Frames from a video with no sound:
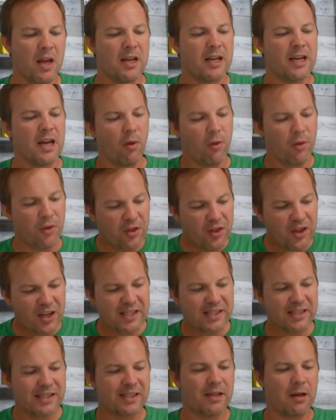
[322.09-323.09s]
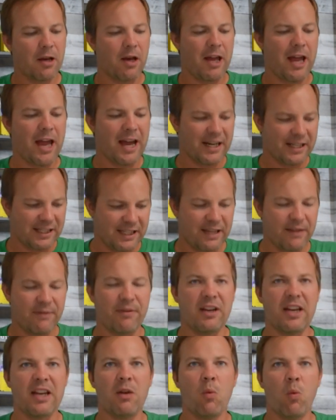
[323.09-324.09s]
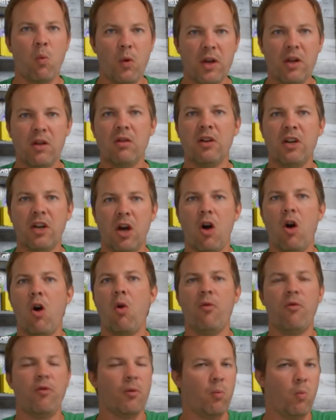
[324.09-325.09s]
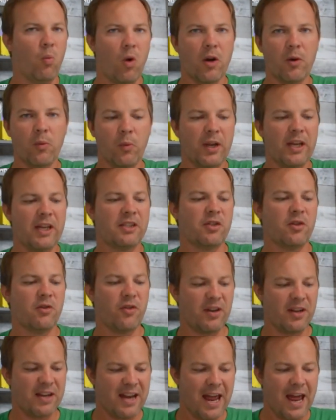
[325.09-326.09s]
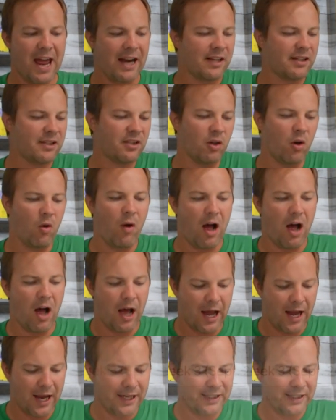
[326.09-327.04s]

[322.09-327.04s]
Now this activity will go from one week to the next, so I